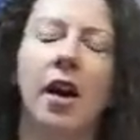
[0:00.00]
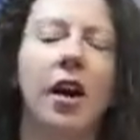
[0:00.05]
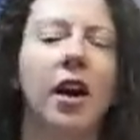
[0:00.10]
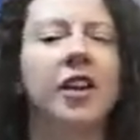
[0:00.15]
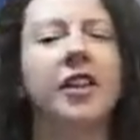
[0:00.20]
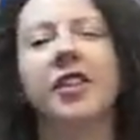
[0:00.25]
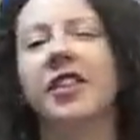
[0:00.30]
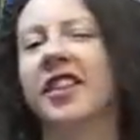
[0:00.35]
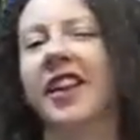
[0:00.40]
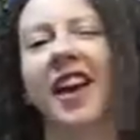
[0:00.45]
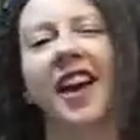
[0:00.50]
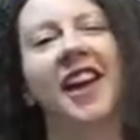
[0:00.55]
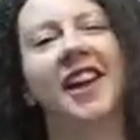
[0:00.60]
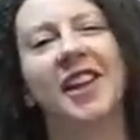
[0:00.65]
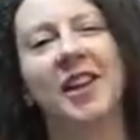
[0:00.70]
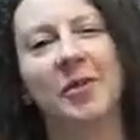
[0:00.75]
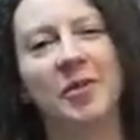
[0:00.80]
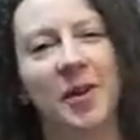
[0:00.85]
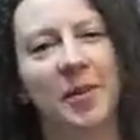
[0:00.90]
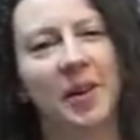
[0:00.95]
I don't get
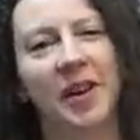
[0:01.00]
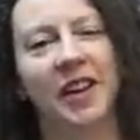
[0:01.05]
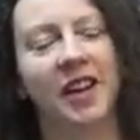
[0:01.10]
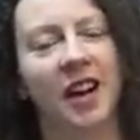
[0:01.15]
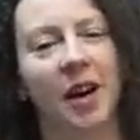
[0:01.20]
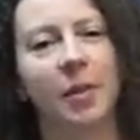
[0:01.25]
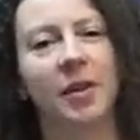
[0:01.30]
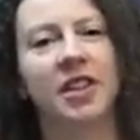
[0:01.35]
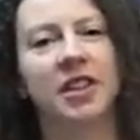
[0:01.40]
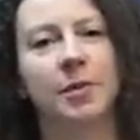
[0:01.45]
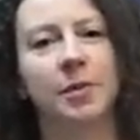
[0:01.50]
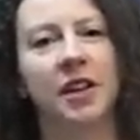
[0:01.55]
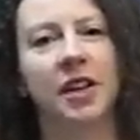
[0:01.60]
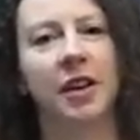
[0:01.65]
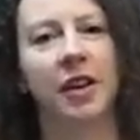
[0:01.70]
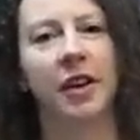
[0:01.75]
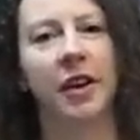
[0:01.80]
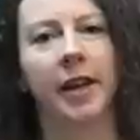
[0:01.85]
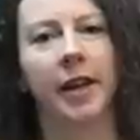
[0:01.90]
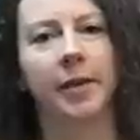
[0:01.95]
any women coming to me
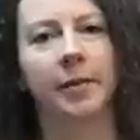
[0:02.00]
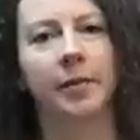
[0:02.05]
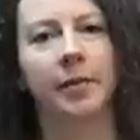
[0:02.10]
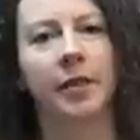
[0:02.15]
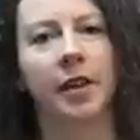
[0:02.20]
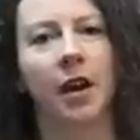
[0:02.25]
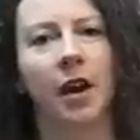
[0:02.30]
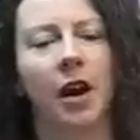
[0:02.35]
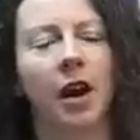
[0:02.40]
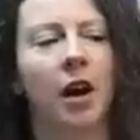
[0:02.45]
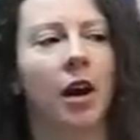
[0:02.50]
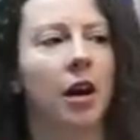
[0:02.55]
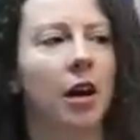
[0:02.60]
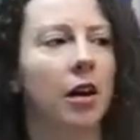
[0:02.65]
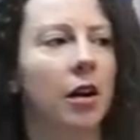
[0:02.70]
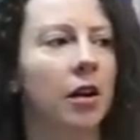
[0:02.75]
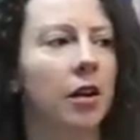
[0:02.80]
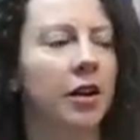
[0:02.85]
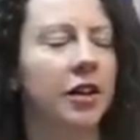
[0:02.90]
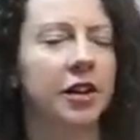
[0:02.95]
going,
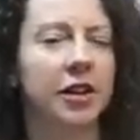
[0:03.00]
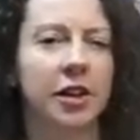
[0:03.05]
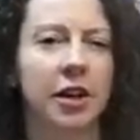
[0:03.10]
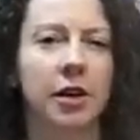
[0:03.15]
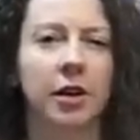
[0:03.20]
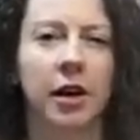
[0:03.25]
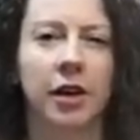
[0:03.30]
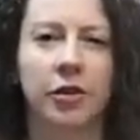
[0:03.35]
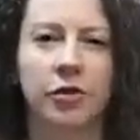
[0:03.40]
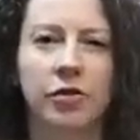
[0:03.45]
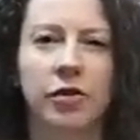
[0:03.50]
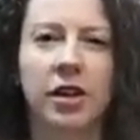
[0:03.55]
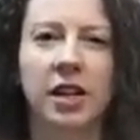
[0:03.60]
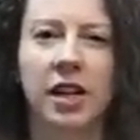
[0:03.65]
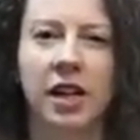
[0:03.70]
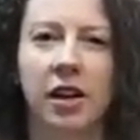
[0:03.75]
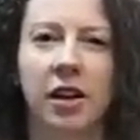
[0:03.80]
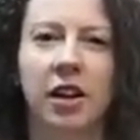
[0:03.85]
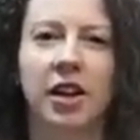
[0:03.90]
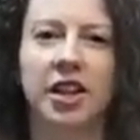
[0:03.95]
oh, I'd
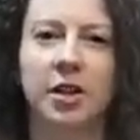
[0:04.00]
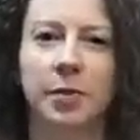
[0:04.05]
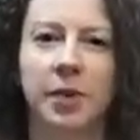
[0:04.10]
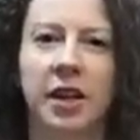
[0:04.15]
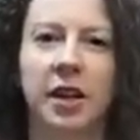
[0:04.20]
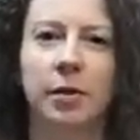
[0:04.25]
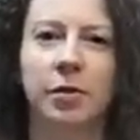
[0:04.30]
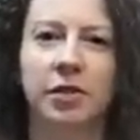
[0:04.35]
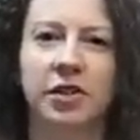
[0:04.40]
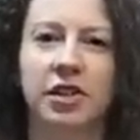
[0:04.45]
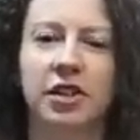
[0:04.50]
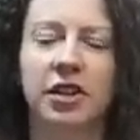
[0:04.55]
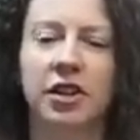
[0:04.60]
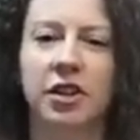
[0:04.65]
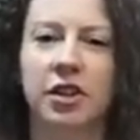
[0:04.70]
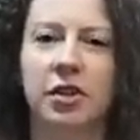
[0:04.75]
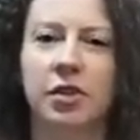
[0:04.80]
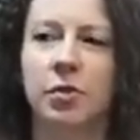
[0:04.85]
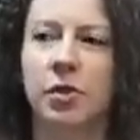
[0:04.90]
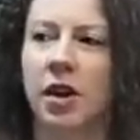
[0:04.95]
really like to be able
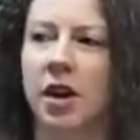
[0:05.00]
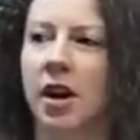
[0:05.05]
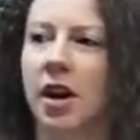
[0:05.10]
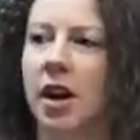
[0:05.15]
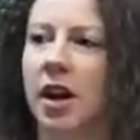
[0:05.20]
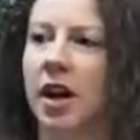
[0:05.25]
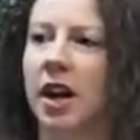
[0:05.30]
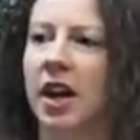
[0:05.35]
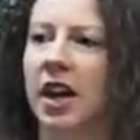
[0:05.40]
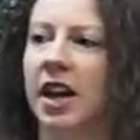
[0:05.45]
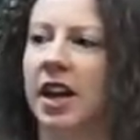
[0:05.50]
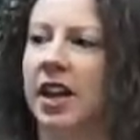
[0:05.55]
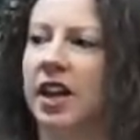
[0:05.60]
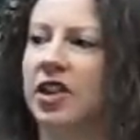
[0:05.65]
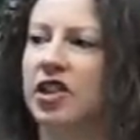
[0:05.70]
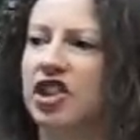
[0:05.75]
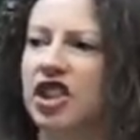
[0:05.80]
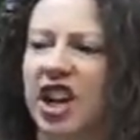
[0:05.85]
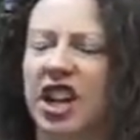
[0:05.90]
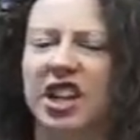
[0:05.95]
to
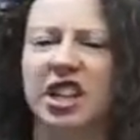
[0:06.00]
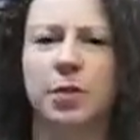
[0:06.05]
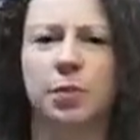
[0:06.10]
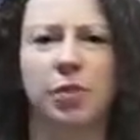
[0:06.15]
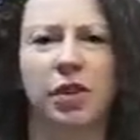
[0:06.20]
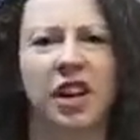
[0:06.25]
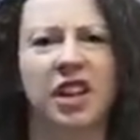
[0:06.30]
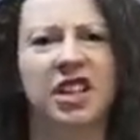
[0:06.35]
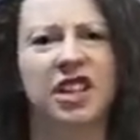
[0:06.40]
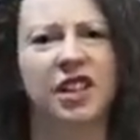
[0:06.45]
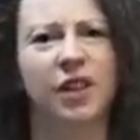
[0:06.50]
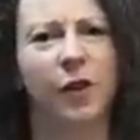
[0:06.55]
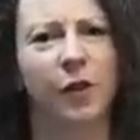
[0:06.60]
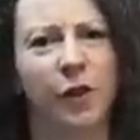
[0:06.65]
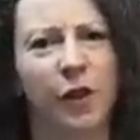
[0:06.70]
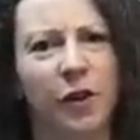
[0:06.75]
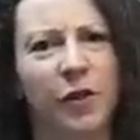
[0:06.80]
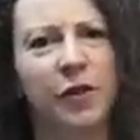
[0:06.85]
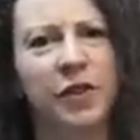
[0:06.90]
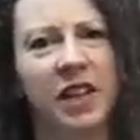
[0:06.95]
chest press the
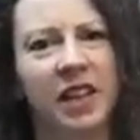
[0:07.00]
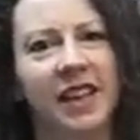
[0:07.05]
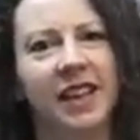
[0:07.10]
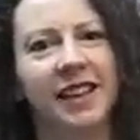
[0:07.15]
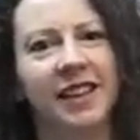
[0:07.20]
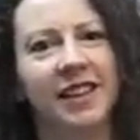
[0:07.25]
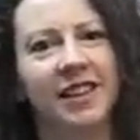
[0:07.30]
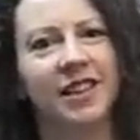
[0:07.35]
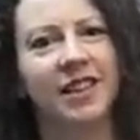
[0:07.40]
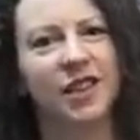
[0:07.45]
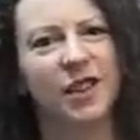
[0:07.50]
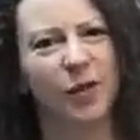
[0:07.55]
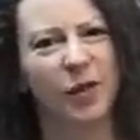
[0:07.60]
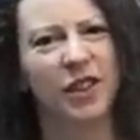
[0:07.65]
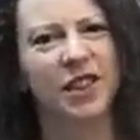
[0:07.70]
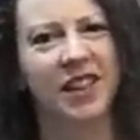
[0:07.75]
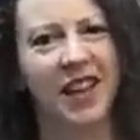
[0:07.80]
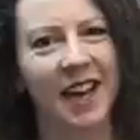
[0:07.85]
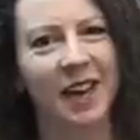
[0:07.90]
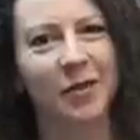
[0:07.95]
15s for
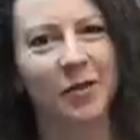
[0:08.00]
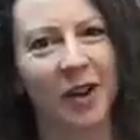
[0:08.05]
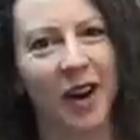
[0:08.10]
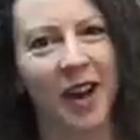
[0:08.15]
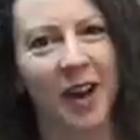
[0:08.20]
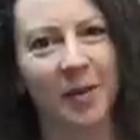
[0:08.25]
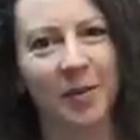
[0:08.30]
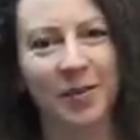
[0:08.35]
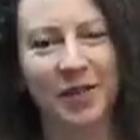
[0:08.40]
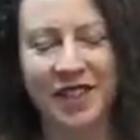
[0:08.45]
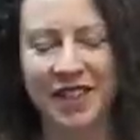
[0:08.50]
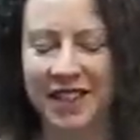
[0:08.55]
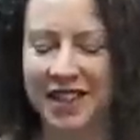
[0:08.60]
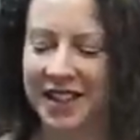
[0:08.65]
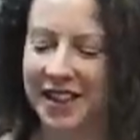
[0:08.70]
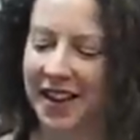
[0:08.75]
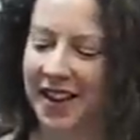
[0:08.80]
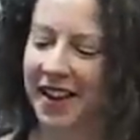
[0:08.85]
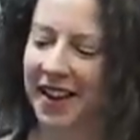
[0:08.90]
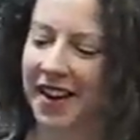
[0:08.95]
10
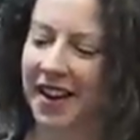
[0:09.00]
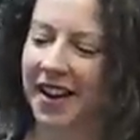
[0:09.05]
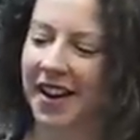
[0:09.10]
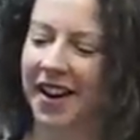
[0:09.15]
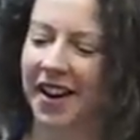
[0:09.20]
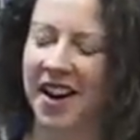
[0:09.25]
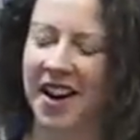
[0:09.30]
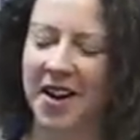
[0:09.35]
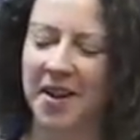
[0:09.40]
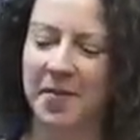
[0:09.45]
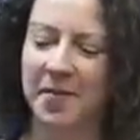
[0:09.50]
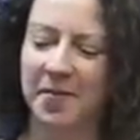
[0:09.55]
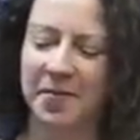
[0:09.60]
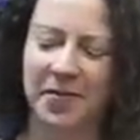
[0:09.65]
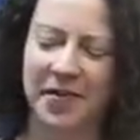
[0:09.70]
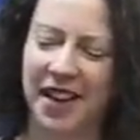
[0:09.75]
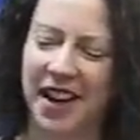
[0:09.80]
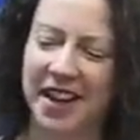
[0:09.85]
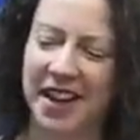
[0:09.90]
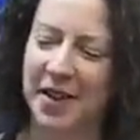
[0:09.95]
reps.
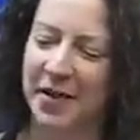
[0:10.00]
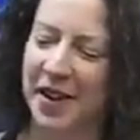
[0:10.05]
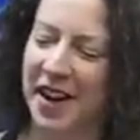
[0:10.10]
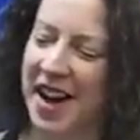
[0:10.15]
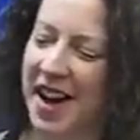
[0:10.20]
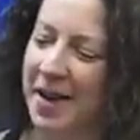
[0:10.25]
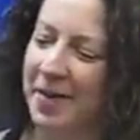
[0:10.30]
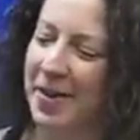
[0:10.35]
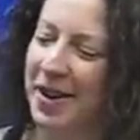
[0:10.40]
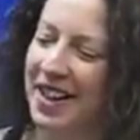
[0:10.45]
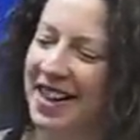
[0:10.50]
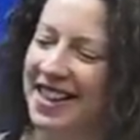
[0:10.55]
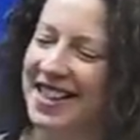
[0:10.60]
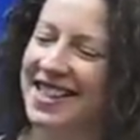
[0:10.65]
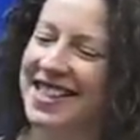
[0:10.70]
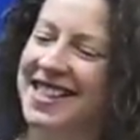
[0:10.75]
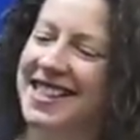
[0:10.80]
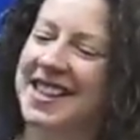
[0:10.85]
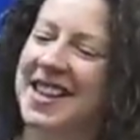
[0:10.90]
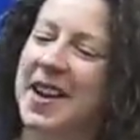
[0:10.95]
That never
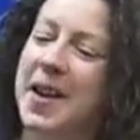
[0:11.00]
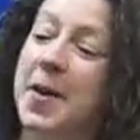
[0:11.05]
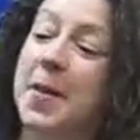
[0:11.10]
happens.